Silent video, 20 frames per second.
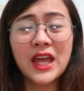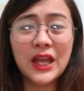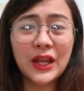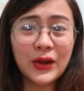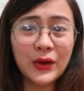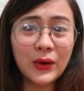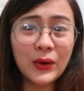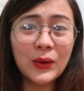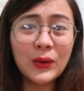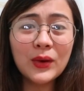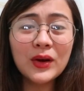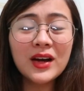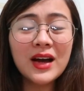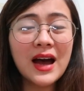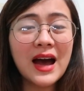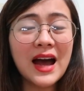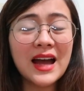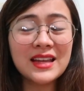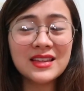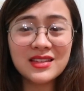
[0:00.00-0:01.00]
You know,
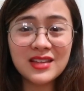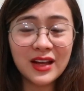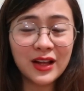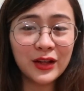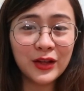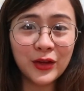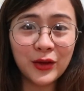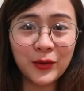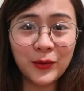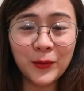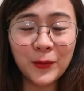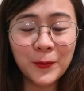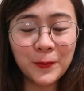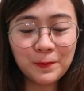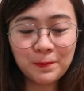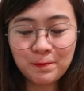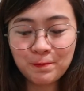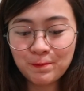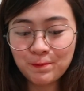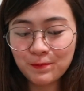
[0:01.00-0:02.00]
I tell you,
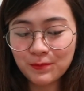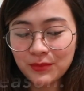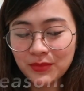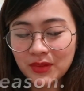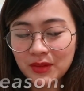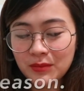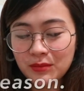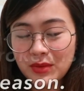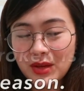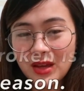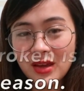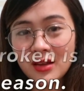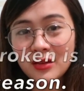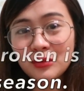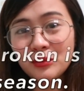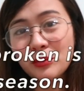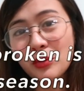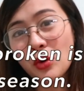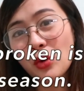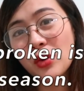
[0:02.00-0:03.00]

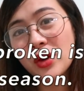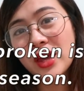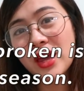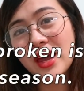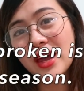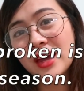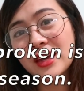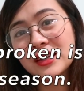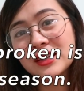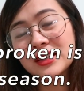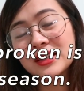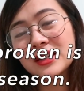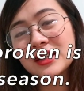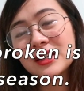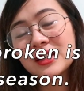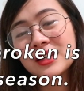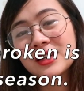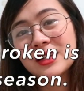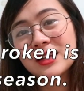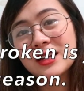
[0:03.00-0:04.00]
being broken
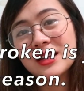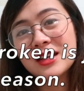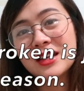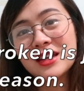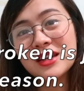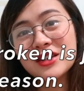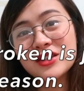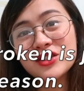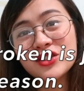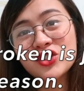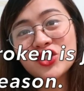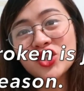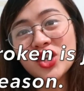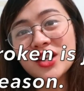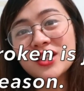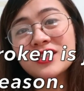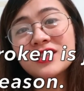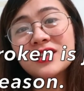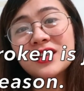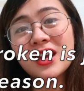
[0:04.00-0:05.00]
is
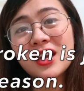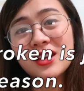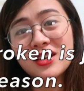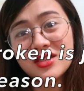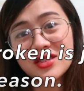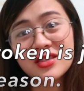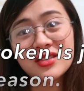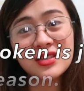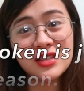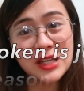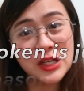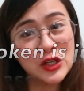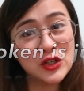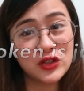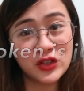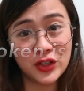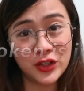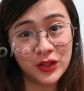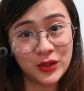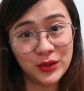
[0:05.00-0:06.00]
just a
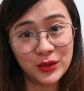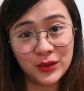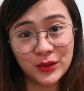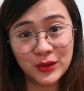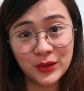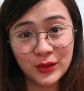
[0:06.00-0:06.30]
season.